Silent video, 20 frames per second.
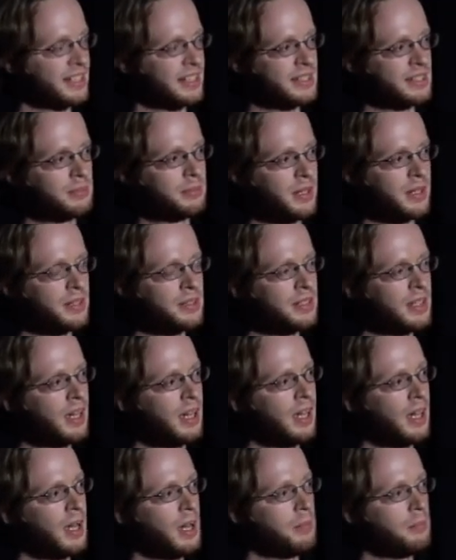I suppose.
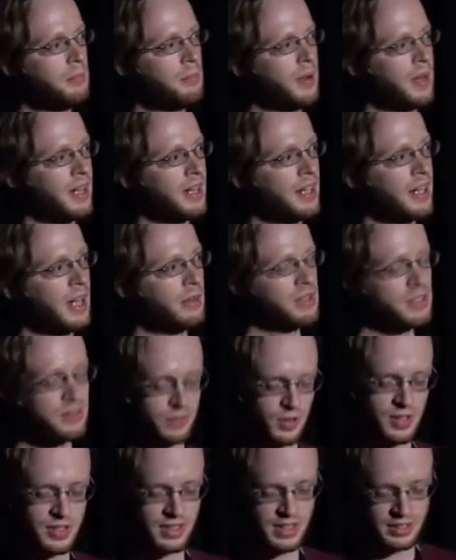But I was
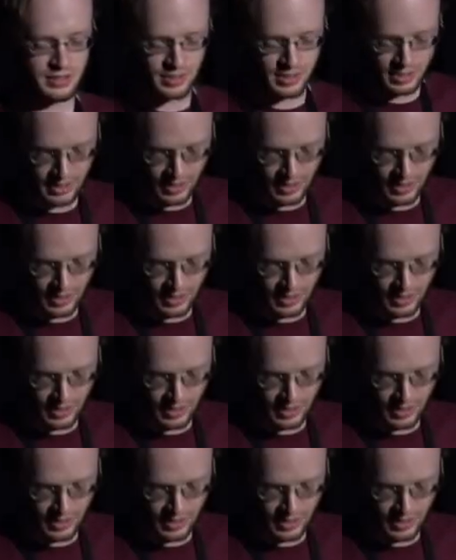forced into it,